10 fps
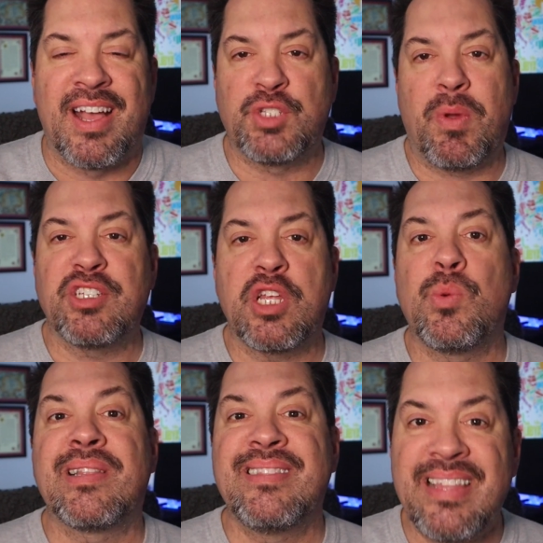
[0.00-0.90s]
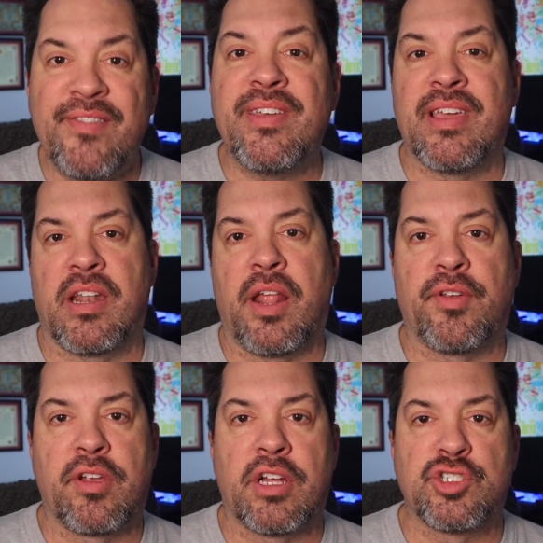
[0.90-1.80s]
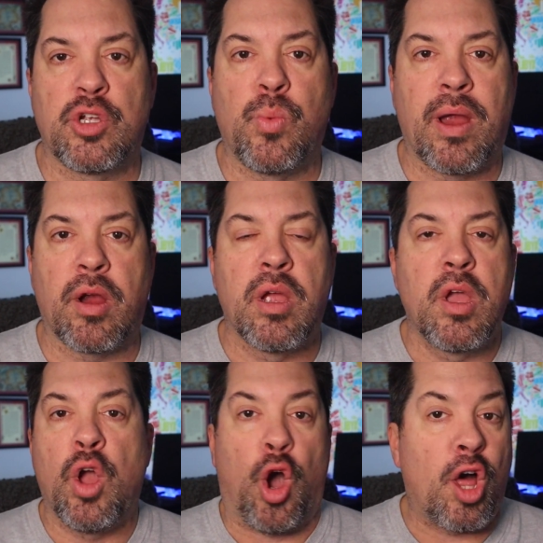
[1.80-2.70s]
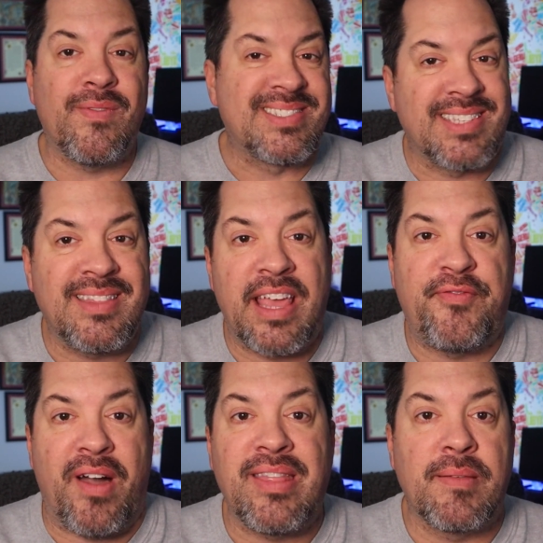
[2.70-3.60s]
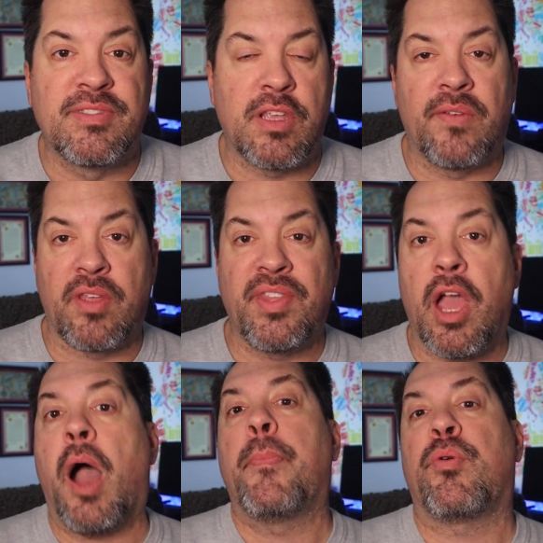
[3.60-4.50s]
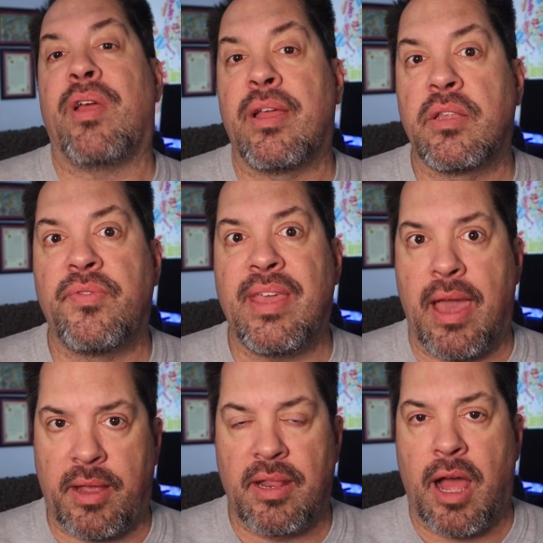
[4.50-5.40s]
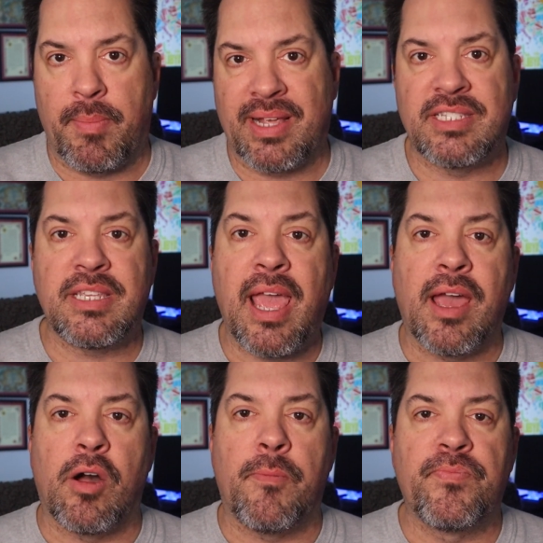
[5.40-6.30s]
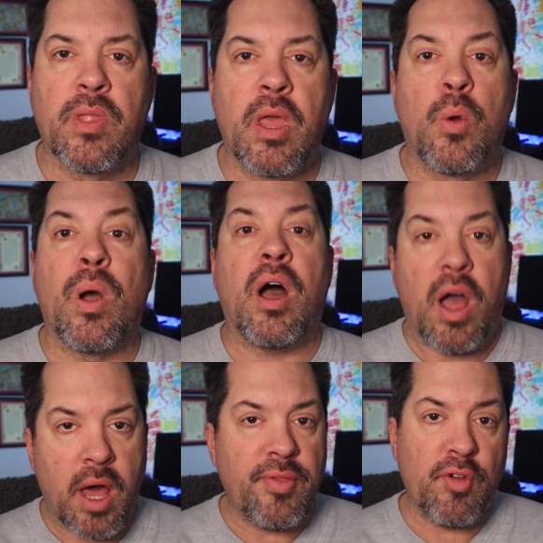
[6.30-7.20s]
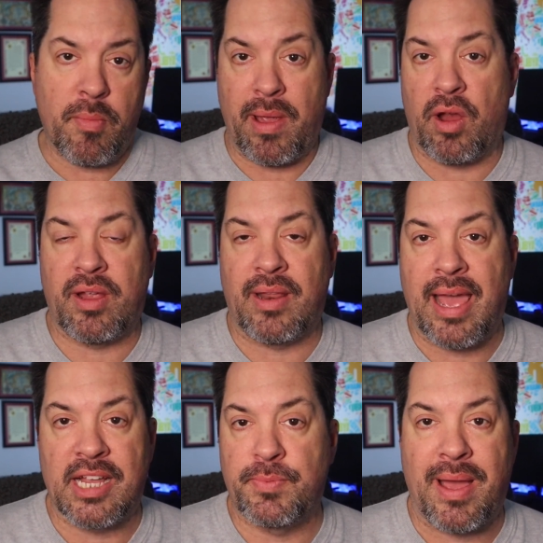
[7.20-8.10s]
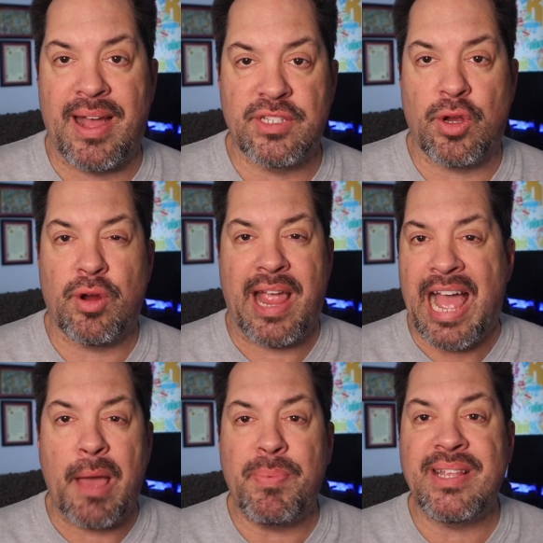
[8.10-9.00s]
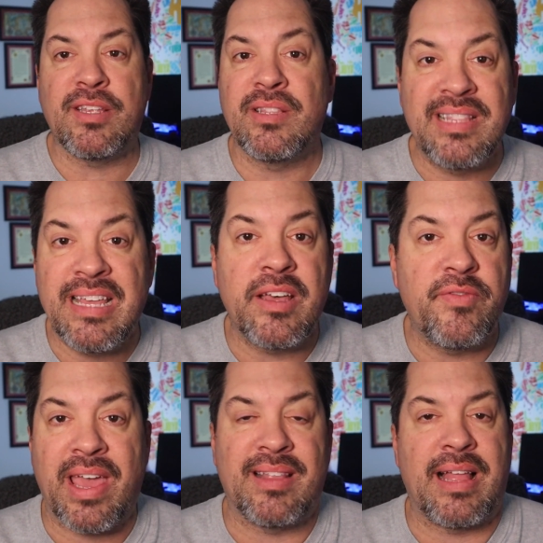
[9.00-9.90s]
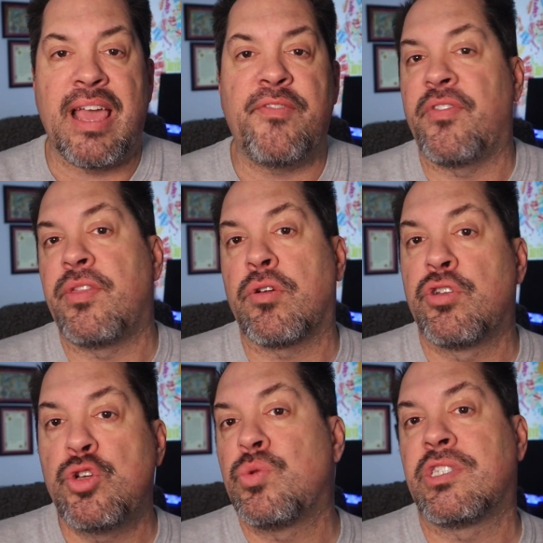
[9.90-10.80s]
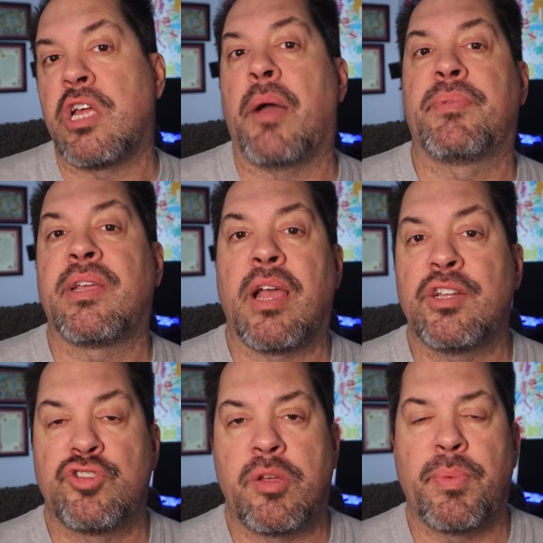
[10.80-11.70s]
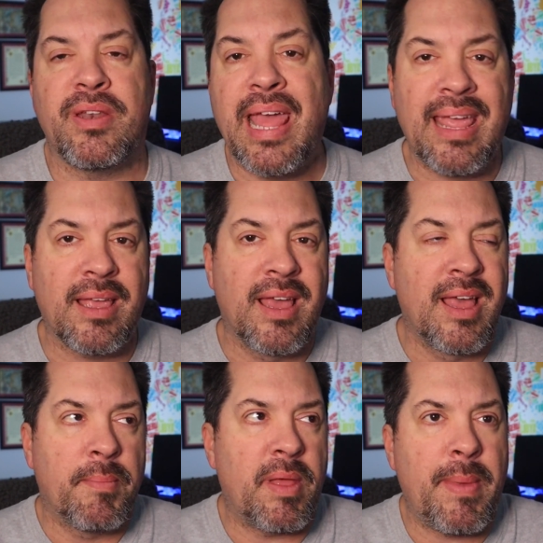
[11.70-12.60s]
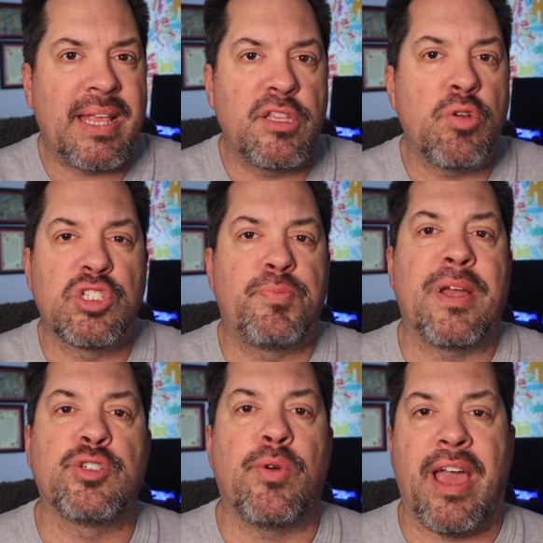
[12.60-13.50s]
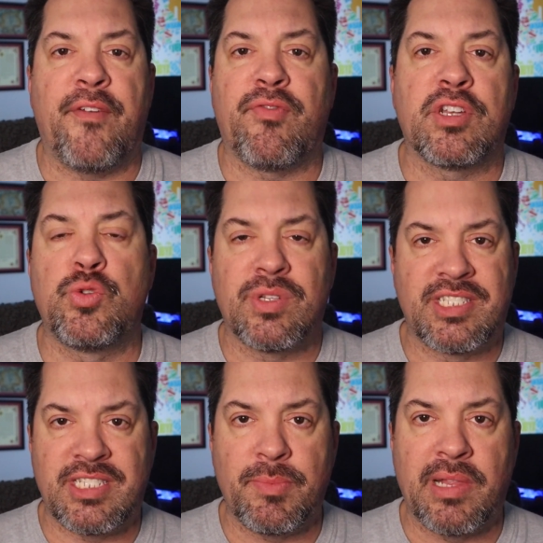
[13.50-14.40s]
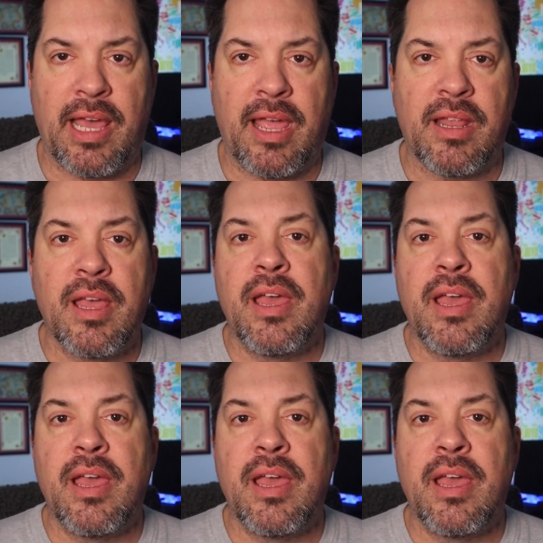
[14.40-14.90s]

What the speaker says: especially when living in another country where all of a sudden they find themselves on the upper end of the economic scale. While other American expats are happy to live a life in their new adopted country, but they make no special effort to assimilate,